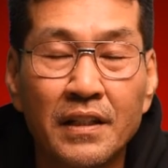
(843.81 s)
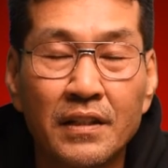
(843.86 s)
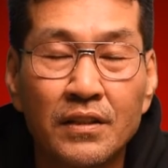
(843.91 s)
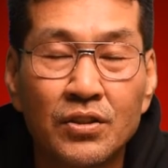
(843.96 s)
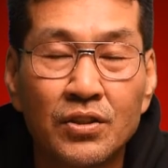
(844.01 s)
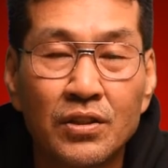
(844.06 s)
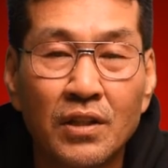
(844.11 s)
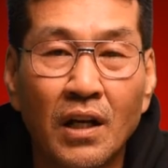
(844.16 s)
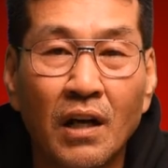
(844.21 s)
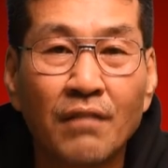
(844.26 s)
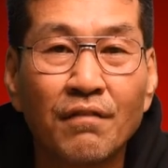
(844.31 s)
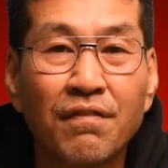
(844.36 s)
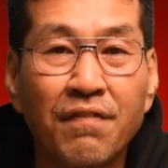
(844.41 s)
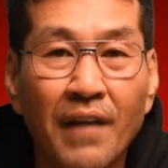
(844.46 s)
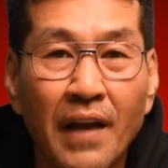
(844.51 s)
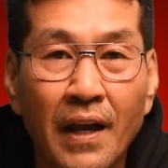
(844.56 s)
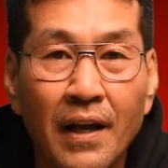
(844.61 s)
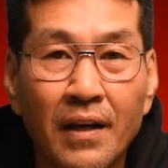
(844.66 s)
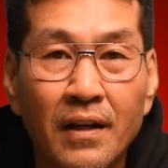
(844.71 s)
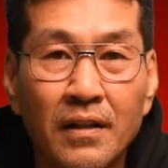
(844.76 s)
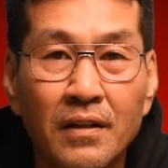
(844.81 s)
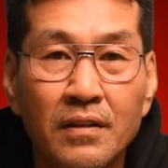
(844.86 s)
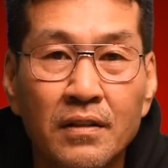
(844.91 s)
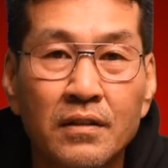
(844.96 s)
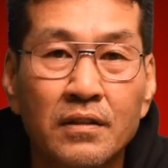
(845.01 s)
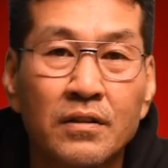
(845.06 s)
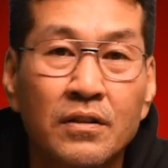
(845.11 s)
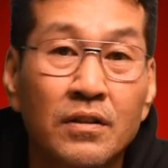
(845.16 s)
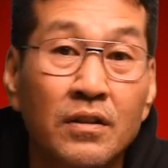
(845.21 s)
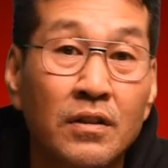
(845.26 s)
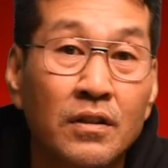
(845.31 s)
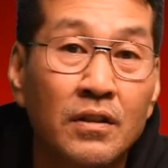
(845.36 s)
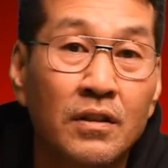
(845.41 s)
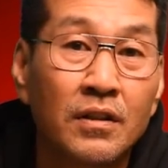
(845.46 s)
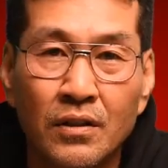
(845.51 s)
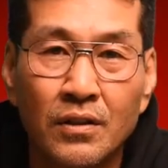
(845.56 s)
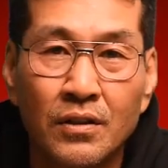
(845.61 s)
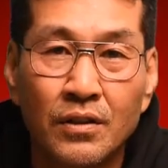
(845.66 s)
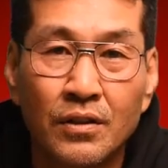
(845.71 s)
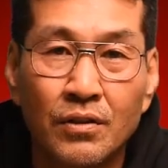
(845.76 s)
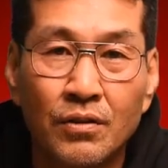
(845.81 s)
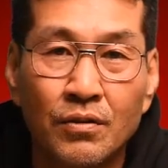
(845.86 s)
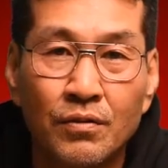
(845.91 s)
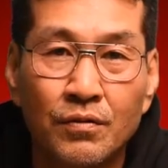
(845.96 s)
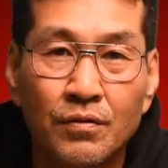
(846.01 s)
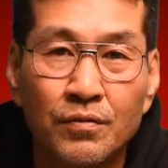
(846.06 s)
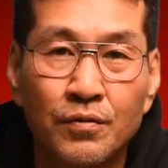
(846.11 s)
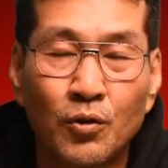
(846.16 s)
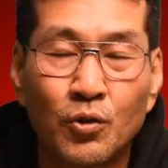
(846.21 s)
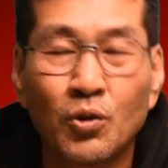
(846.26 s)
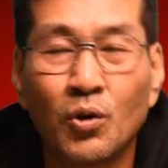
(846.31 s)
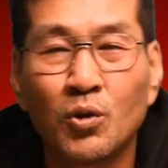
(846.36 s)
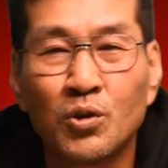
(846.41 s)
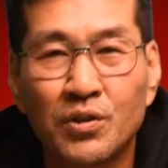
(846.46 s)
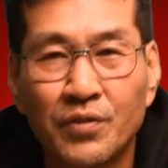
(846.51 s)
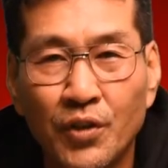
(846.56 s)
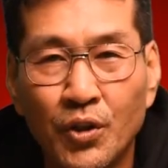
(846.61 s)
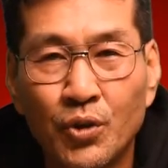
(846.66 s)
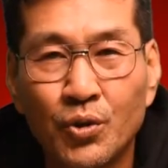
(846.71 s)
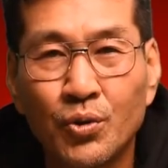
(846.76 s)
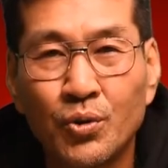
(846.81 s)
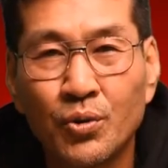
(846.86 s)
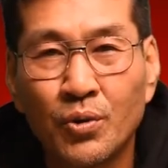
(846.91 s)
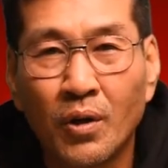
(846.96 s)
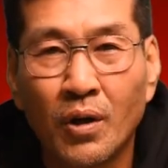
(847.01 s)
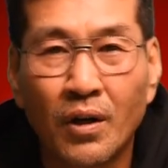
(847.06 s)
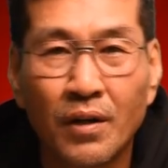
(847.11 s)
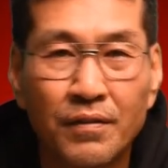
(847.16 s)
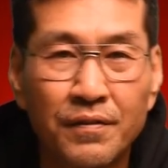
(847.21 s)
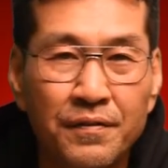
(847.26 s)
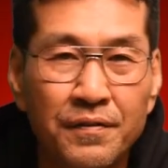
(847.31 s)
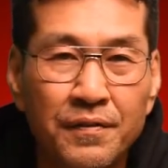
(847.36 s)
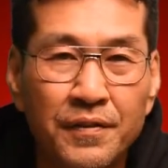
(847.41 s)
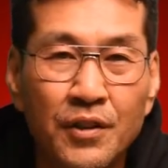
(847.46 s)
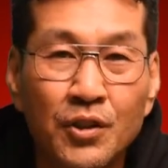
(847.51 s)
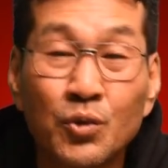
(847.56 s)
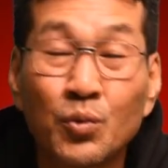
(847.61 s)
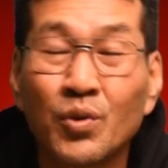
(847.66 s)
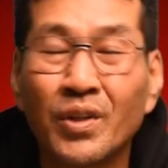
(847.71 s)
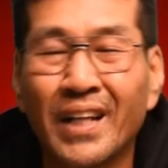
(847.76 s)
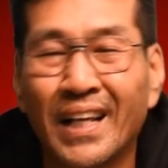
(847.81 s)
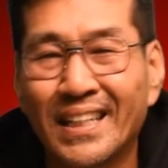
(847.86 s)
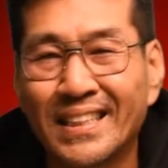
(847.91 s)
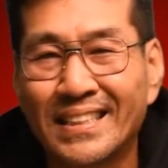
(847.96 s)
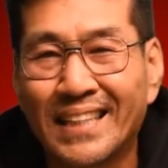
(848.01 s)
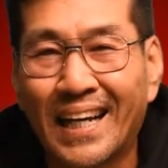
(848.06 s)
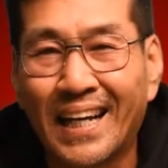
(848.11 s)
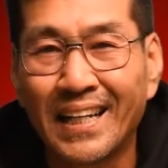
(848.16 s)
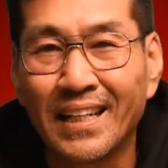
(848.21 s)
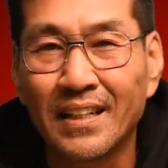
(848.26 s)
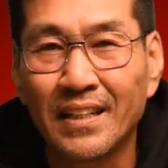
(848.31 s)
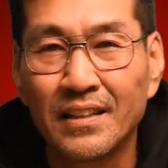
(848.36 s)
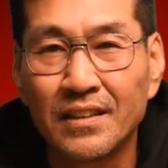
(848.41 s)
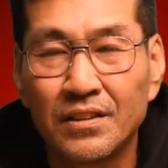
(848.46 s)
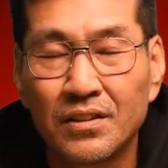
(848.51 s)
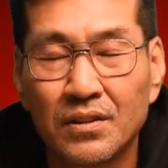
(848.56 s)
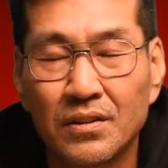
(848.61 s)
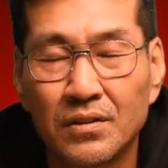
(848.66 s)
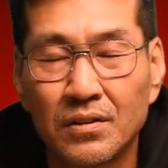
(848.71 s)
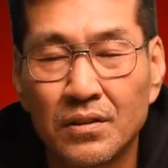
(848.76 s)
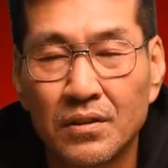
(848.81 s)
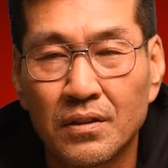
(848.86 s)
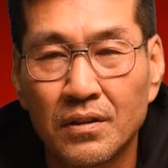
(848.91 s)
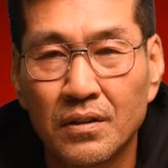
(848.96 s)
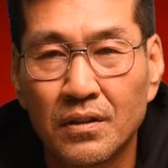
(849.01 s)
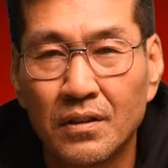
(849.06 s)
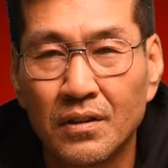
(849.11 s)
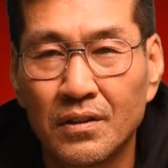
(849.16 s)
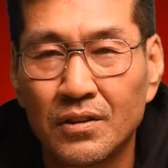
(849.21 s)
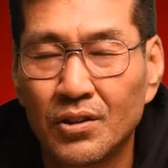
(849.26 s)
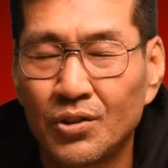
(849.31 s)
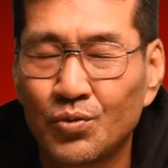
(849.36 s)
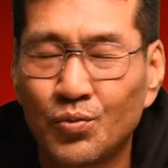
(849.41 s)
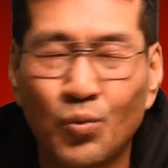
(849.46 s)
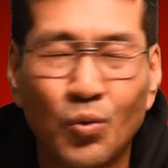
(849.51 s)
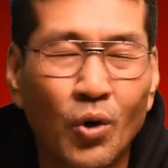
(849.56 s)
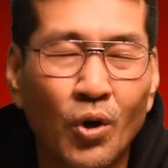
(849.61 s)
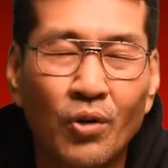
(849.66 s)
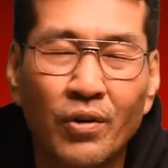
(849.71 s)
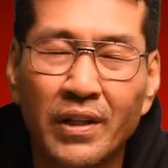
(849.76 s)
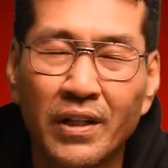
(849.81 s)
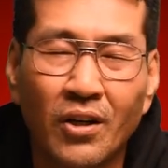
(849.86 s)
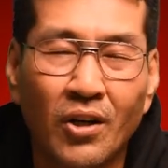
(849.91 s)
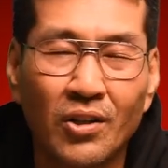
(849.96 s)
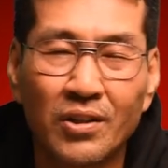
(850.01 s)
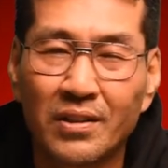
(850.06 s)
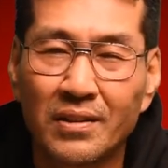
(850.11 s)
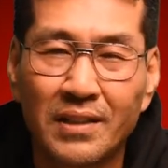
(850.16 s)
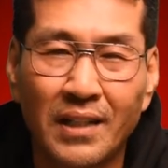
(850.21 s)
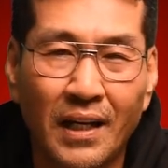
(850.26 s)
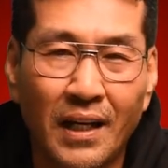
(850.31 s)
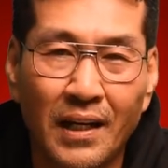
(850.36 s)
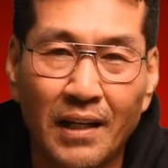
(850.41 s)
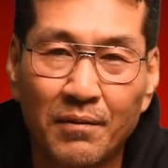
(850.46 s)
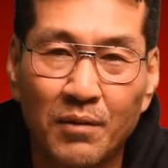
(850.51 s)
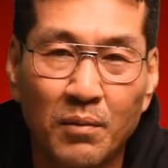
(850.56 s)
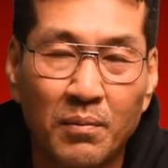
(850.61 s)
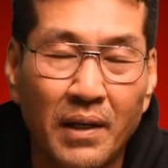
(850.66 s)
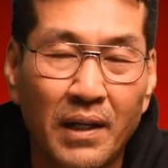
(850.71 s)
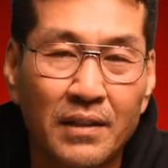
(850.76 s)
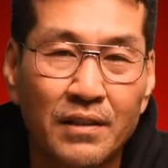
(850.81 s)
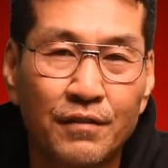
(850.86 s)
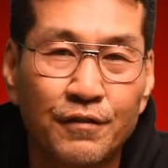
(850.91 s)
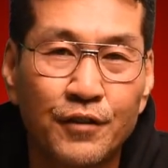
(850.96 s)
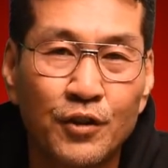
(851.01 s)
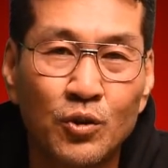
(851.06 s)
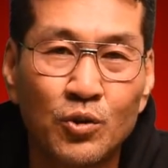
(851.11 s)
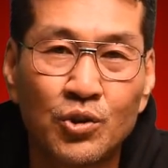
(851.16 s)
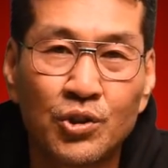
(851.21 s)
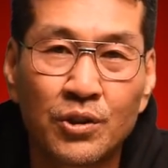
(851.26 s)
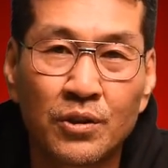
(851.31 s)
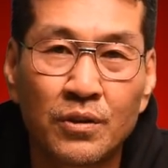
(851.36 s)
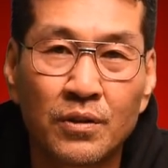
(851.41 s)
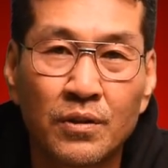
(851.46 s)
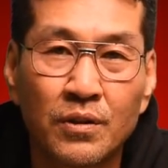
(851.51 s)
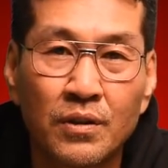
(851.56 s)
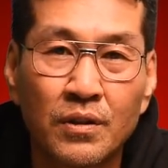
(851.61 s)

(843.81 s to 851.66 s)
is unfair, for those of you who are filled with anxieties, just worrying all the time about the future